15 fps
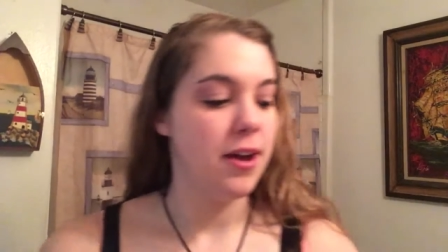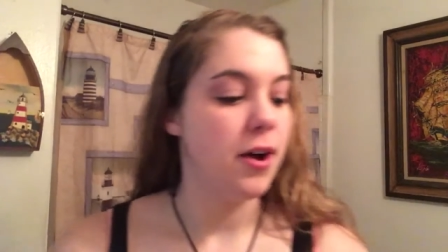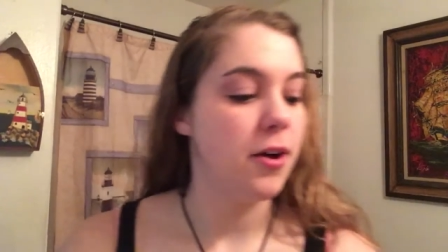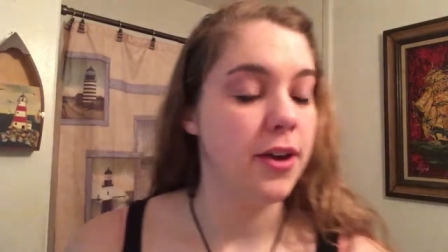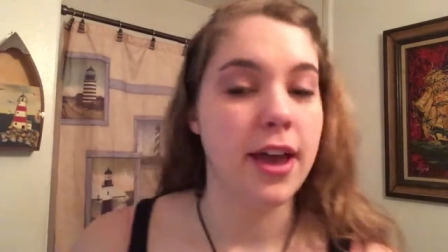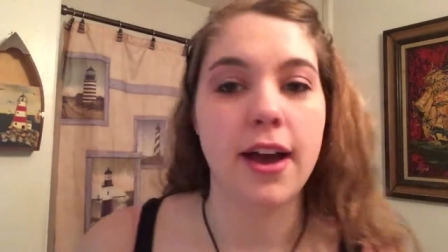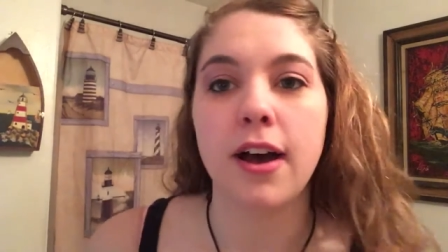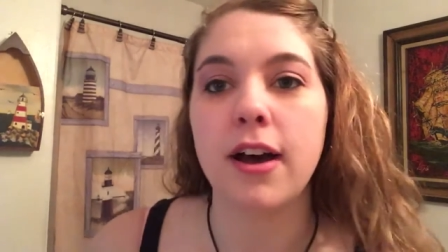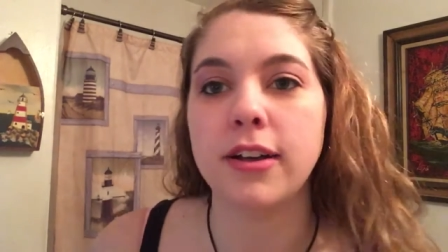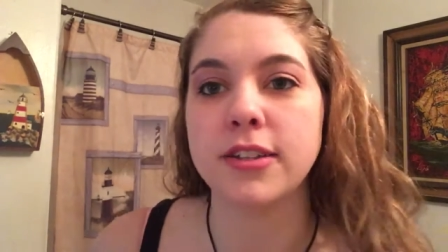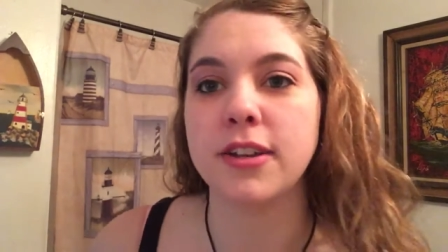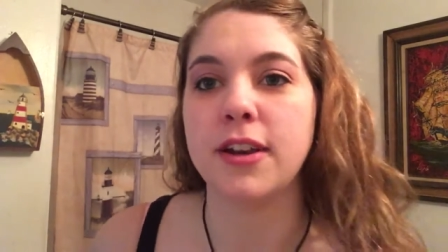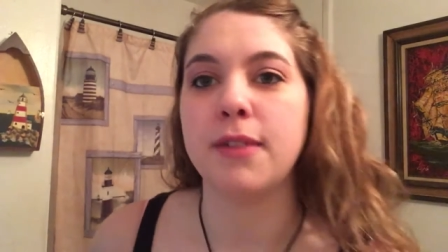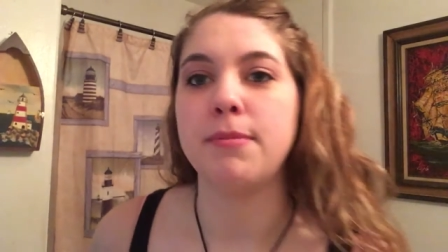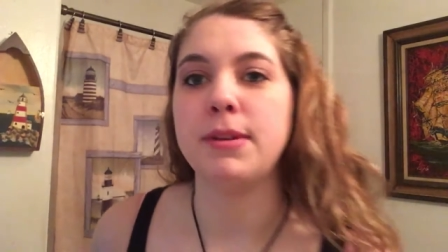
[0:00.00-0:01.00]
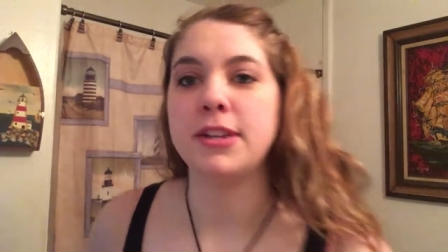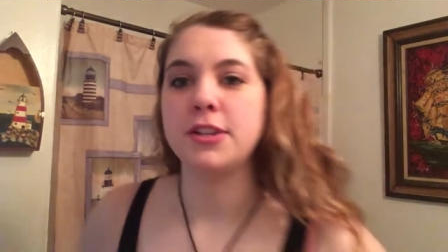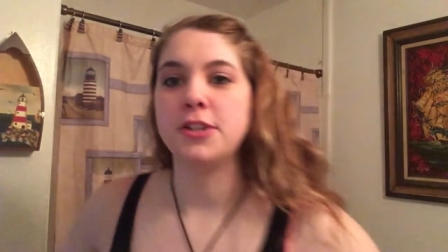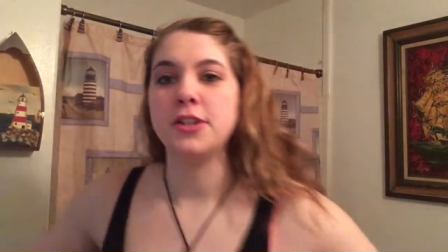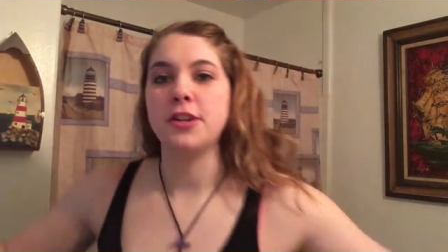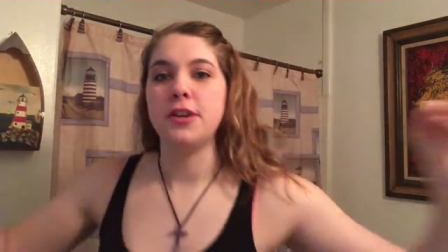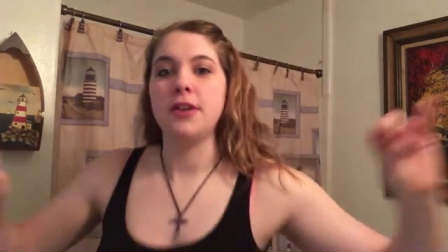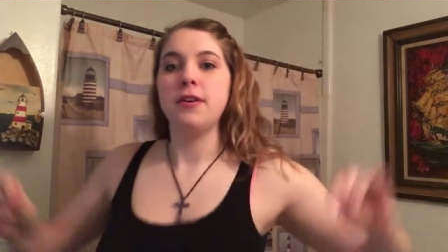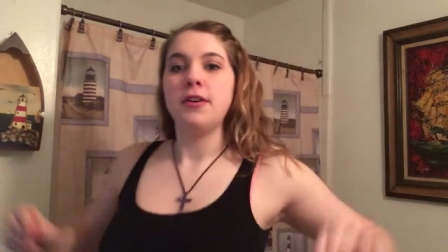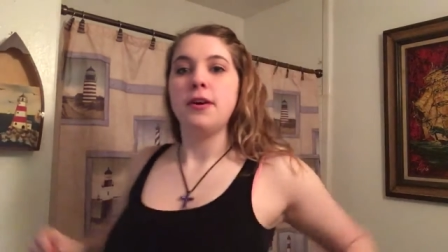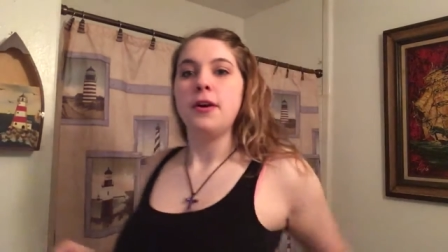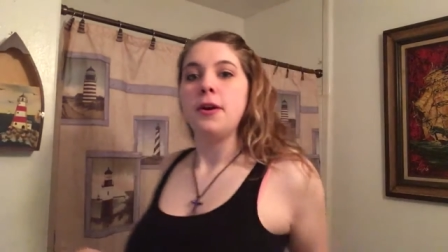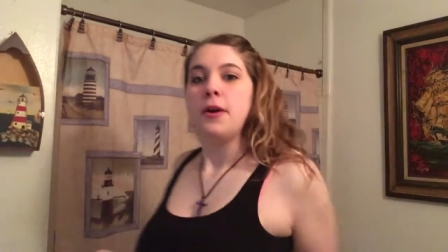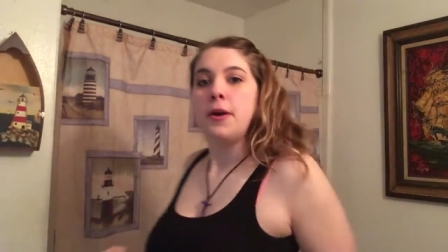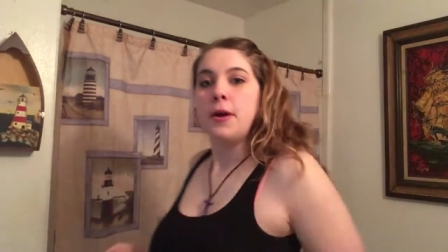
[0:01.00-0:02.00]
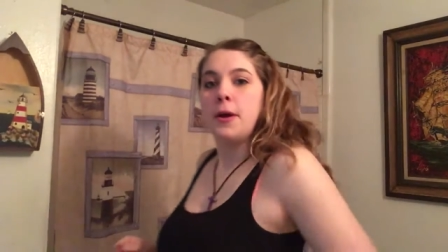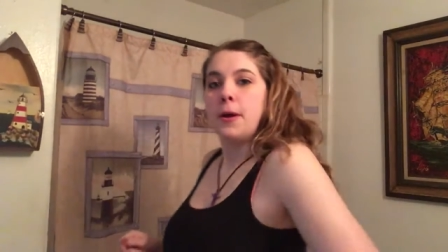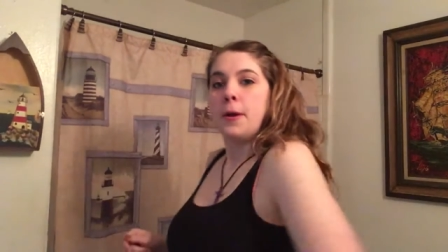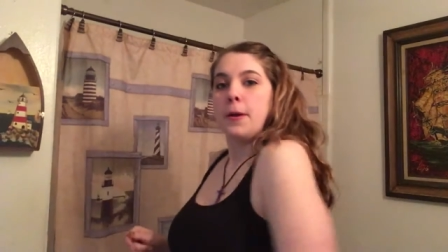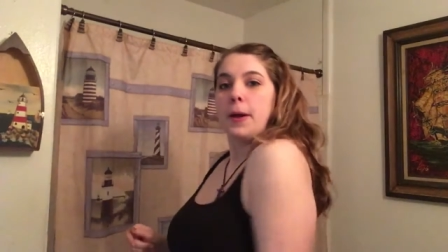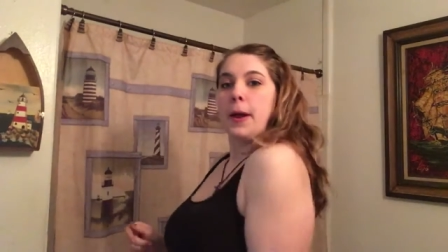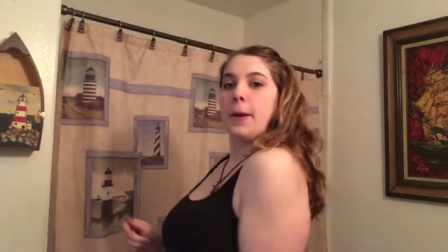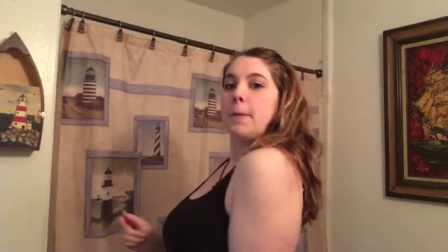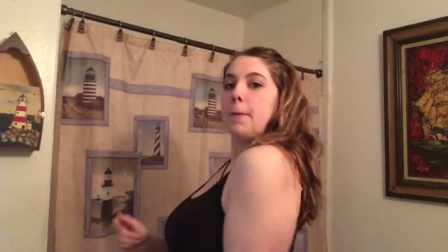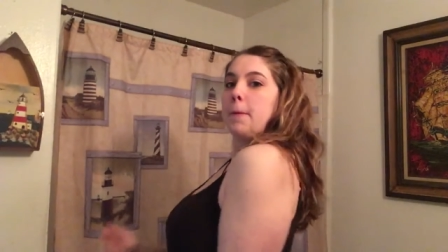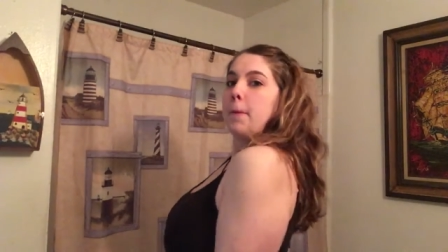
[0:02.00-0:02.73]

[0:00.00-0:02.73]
Oh yeah, also I meant to show you. Okay.